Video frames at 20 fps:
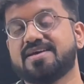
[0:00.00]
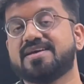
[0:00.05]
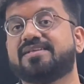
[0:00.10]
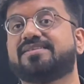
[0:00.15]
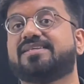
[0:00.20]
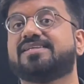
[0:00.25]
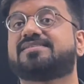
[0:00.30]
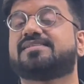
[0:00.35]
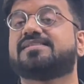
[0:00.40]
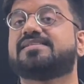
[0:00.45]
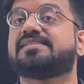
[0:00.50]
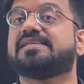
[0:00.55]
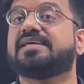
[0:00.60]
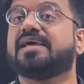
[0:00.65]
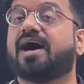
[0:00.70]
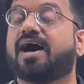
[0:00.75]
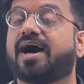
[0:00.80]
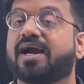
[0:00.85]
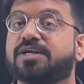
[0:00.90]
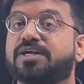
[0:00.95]
This is the
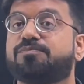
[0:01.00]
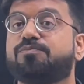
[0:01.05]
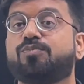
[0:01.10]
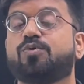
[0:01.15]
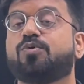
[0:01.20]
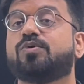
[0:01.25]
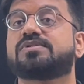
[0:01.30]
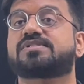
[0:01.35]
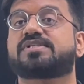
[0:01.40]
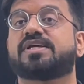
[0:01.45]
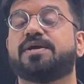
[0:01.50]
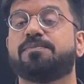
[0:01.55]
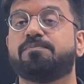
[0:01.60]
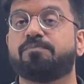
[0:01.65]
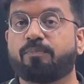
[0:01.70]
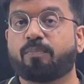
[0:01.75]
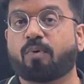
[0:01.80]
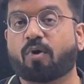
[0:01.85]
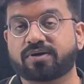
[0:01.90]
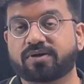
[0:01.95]
utmost
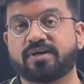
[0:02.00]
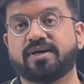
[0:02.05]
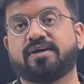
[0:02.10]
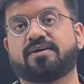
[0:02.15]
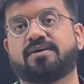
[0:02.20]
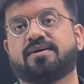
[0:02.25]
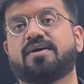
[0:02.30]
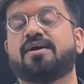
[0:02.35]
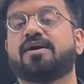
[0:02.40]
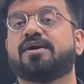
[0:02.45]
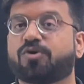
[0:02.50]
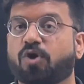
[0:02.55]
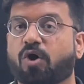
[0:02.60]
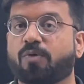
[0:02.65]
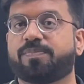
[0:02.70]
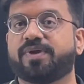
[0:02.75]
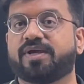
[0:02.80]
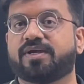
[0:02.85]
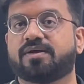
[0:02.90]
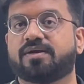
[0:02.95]
important
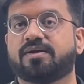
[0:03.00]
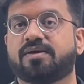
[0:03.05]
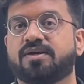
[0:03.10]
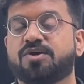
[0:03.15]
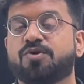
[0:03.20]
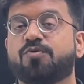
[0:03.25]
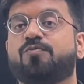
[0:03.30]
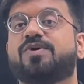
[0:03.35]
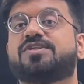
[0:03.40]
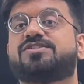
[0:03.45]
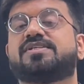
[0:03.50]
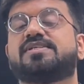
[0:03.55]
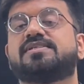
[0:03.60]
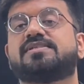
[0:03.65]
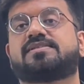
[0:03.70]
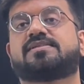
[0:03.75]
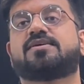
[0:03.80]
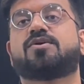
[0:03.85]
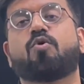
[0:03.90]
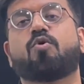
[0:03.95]
topic which
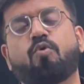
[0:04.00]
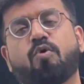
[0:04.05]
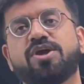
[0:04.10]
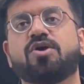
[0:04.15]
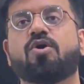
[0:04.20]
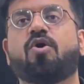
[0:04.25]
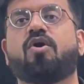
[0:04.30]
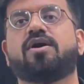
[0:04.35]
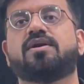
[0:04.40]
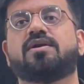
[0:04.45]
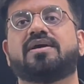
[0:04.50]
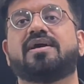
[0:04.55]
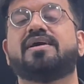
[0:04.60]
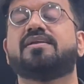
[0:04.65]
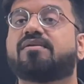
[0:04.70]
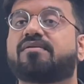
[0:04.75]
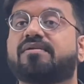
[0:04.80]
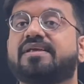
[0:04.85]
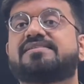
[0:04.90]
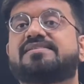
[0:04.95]
is going on in
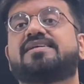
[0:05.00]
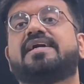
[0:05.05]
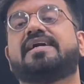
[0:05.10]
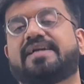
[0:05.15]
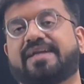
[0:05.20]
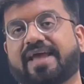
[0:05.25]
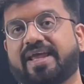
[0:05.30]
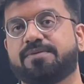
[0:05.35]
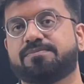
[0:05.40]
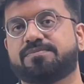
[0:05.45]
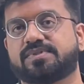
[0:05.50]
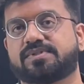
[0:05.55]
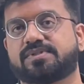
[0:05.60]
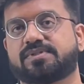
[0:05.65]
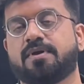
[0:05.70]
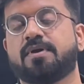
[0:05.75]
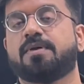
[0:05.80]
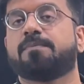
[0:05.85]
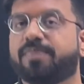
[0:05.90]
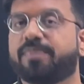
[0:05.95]
recent times,
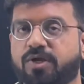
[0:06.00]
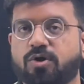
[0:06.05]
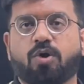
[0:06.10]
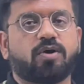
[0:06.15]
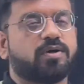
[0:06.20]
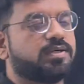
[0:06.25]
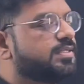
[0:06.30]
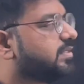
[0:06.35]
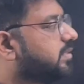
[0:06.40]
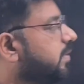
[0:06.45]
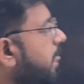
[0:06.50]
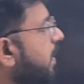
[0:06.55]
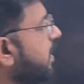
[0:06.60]
because